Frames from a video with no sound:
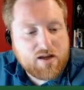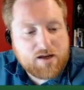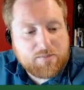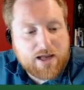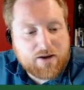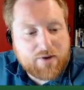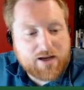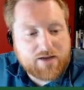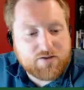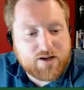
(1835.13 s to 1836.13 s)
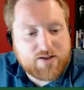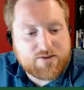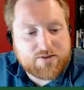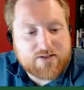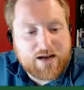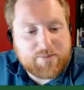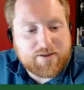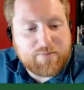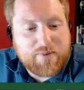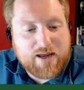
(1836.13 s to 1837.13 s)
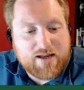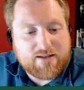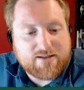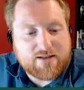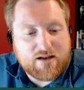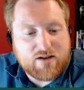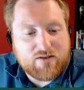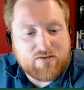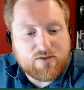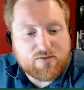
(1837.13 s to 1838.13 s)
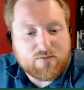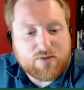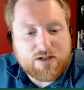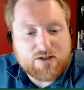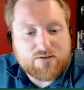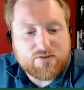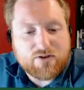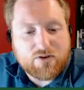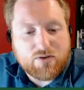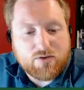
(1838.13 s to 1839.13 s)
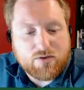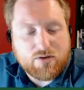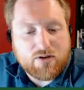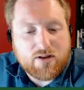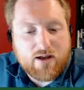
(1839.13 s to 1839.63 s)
Black Wagon grinds to a stop at the base of the Ridge of Goal.